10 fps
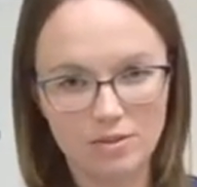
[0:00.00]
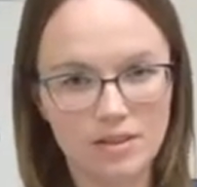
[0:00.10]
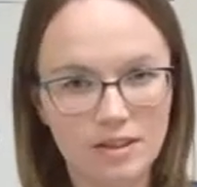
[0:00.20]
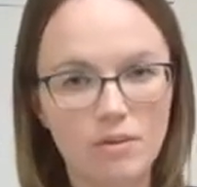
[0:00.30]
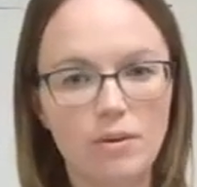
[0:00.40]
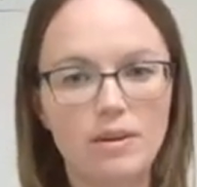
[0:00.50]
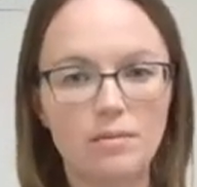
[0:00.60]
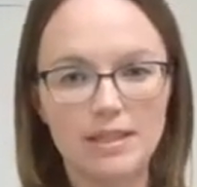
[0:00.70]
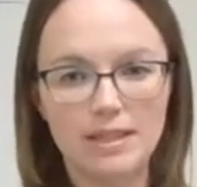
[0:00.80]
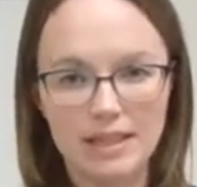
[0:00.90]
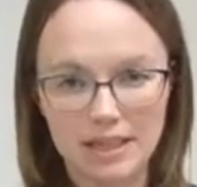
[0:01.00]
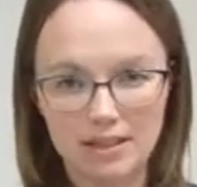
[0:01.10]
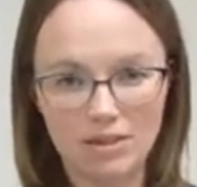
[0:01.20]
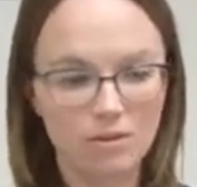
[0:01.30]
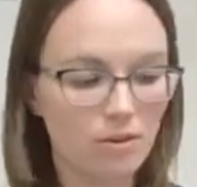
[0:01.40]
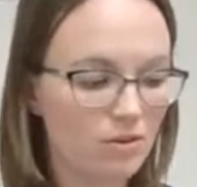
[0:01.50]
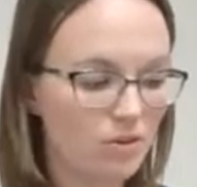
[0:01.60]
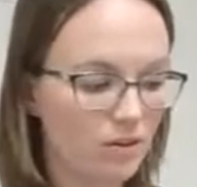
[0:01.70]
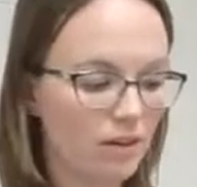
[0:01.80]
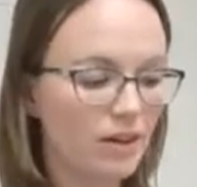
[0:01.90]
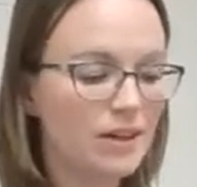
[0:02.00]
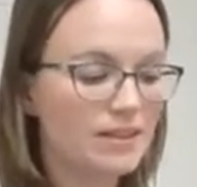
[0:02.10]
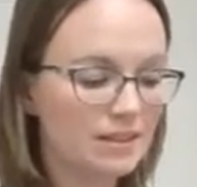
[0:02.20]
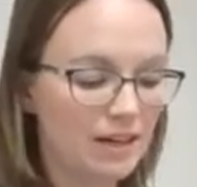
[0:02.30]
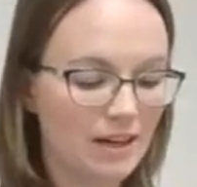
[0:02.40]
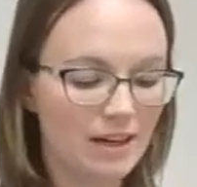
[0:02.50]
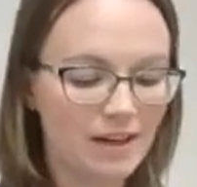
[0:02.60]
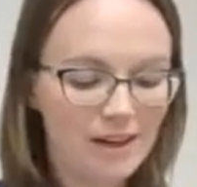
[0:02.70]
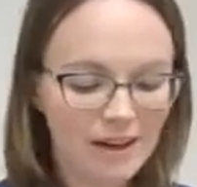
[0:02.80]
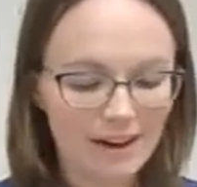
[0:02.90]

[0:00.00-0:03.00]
So instead of going to the beginning, you go to the sign.